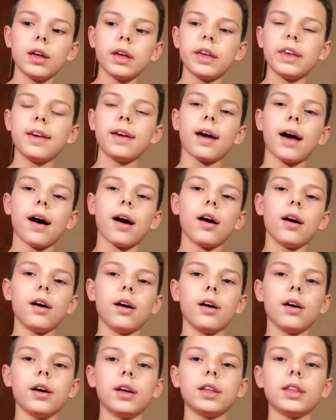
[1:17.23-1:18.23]

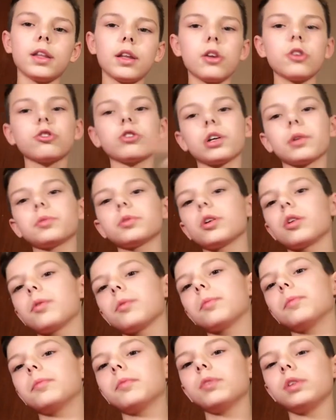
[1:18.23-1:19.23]
yeah, in the description,
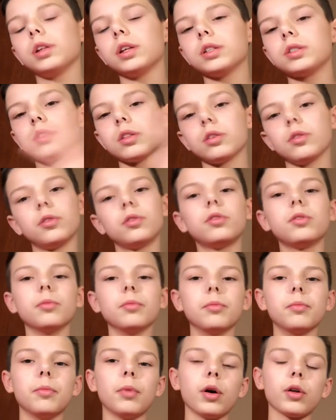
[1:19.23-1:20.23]
I've listed
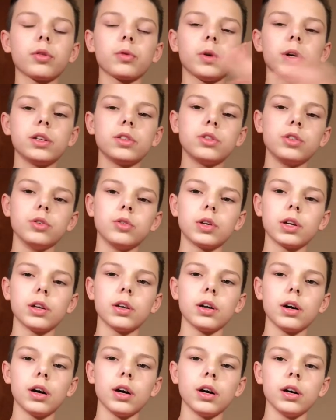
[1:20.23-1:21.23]
both ways you
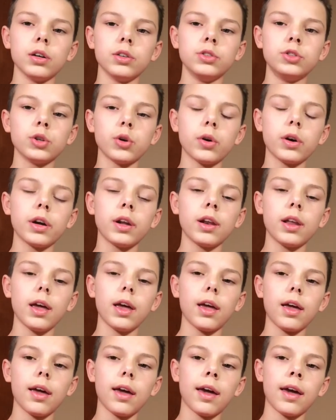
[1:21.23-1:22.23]
can join
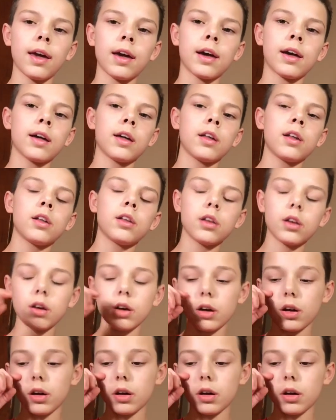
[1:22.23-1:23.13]
and